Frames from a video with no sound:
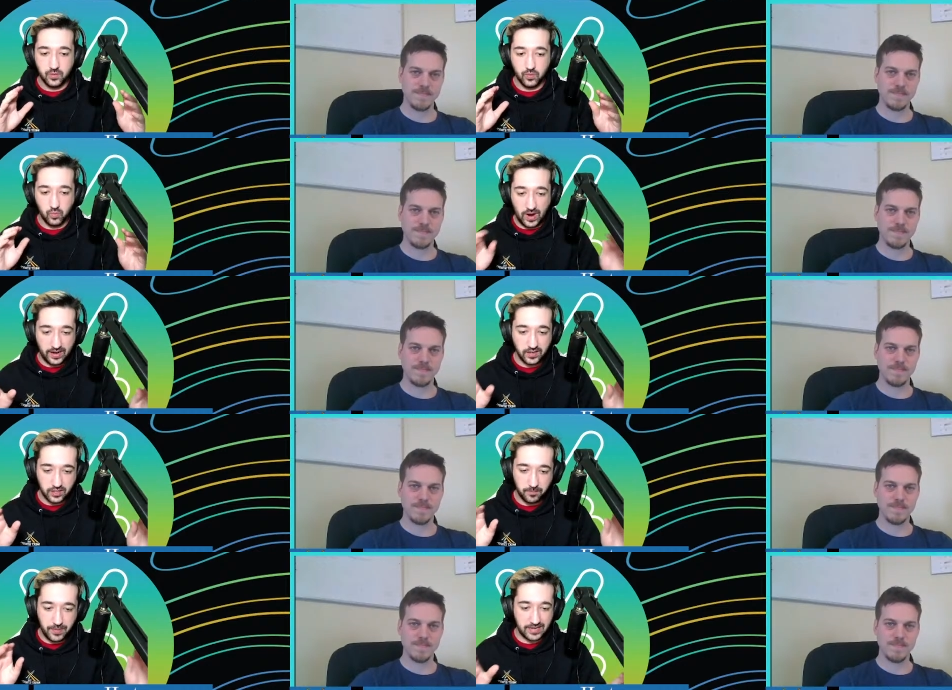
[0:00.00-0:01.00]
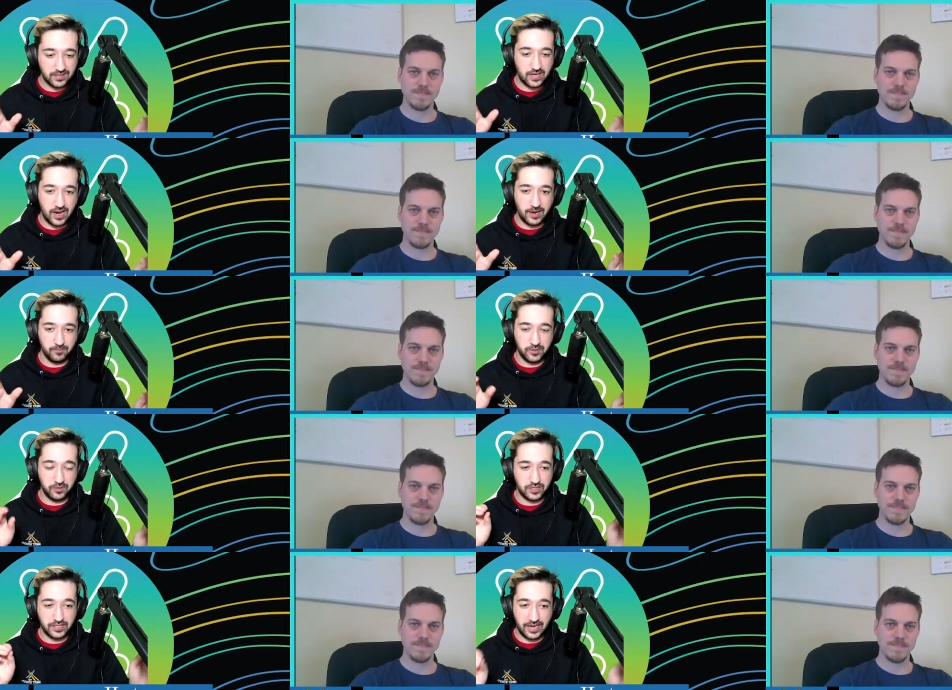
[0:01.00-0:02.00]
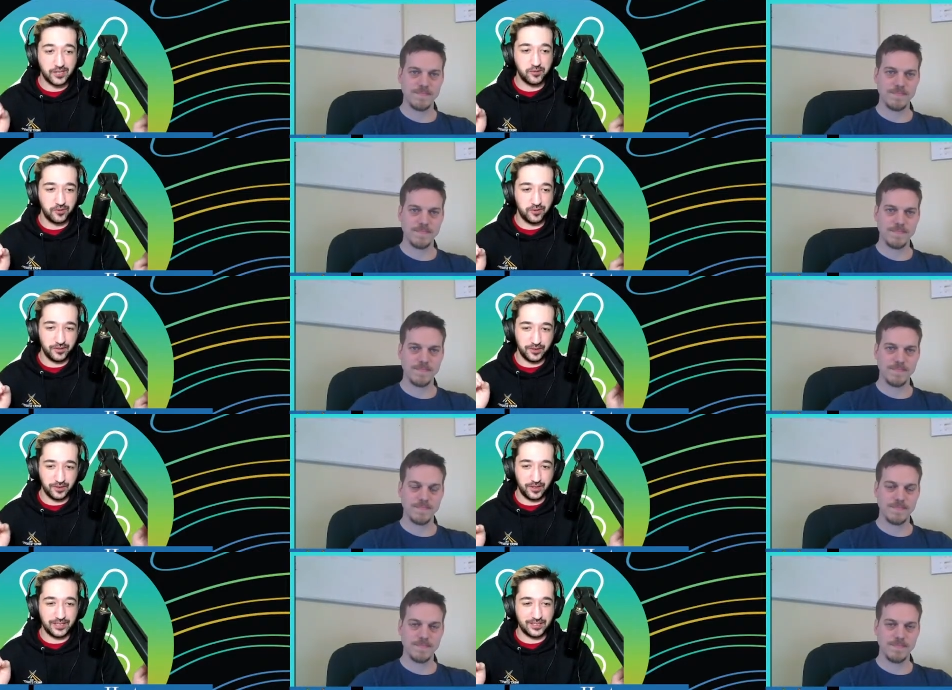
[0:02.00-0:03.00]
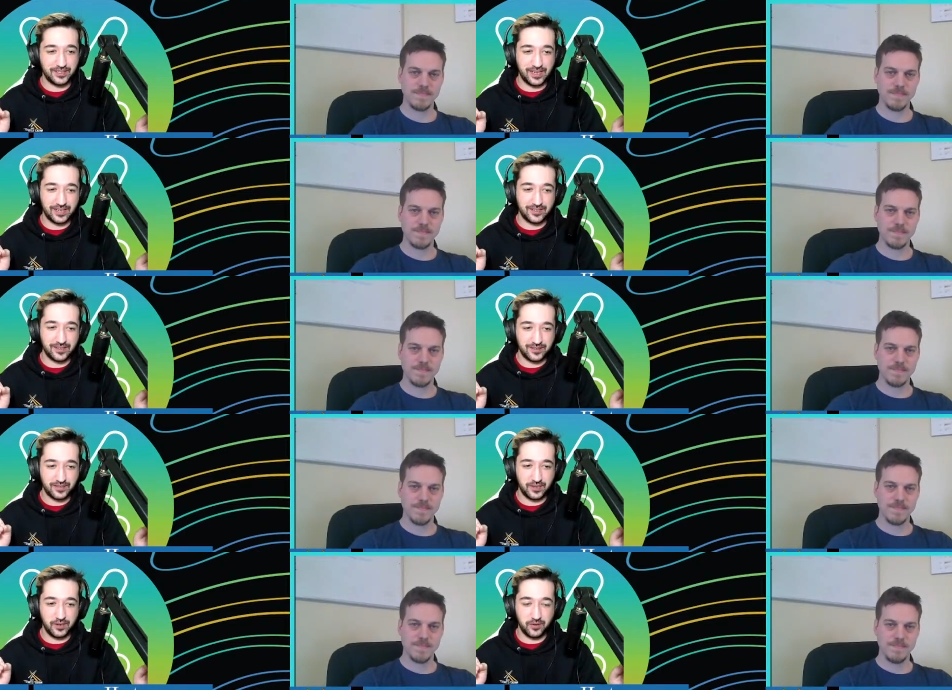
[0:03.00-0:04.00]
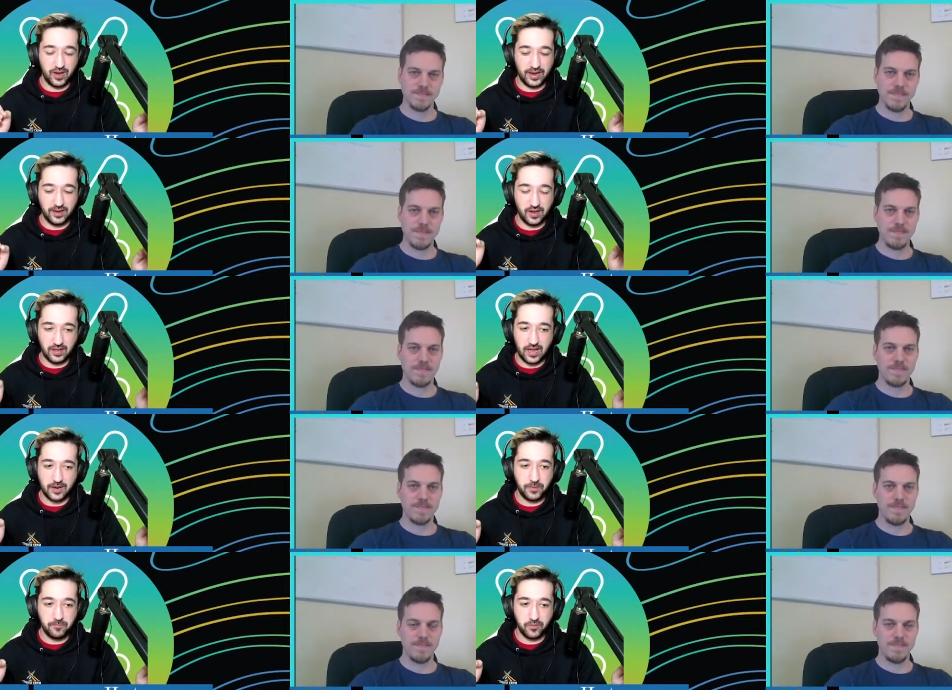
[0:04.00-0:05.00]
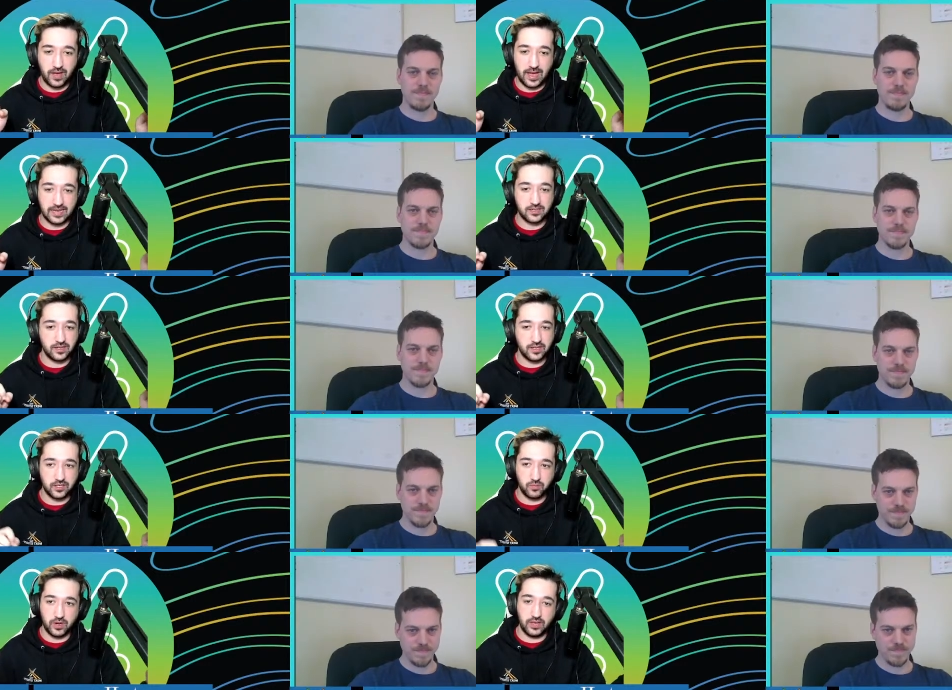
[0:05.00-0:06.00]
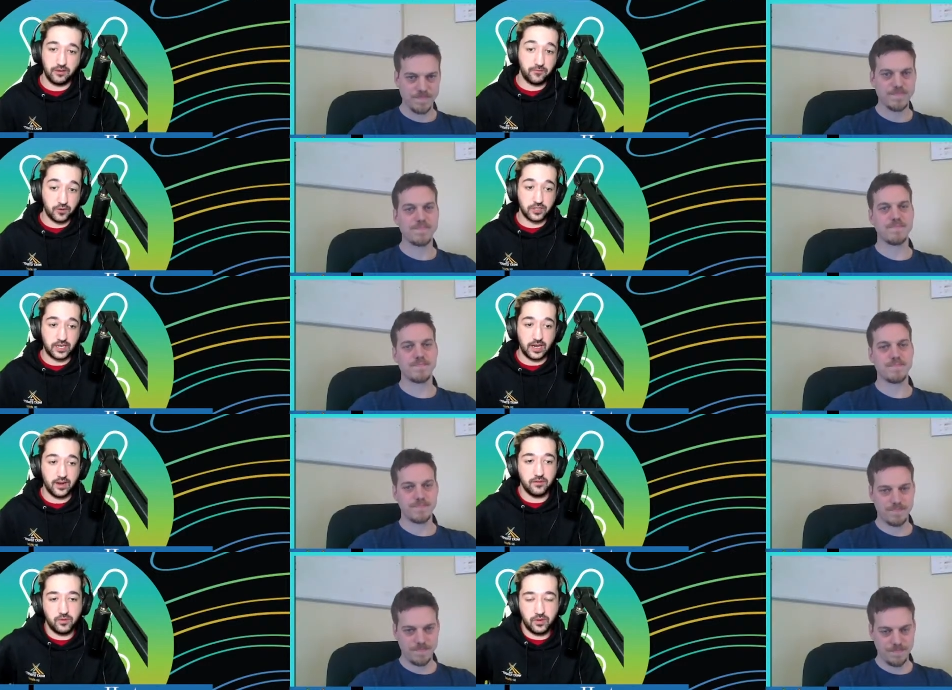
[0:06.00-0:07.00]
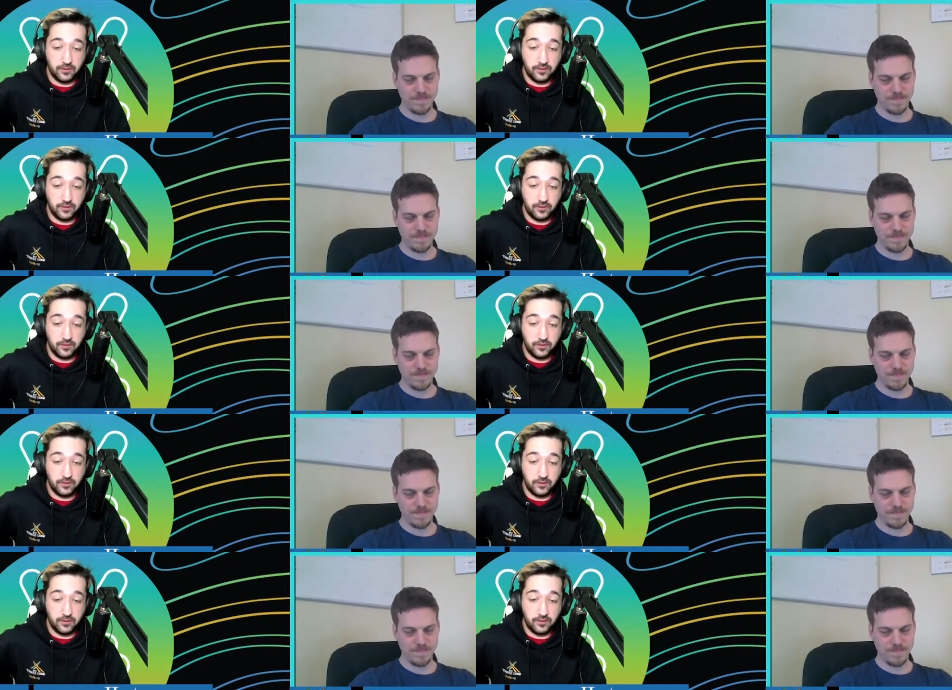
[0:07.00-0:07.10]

Speaker 1: when is the best time to schedule your license test? So, I, a lot of people ask this when they first get when they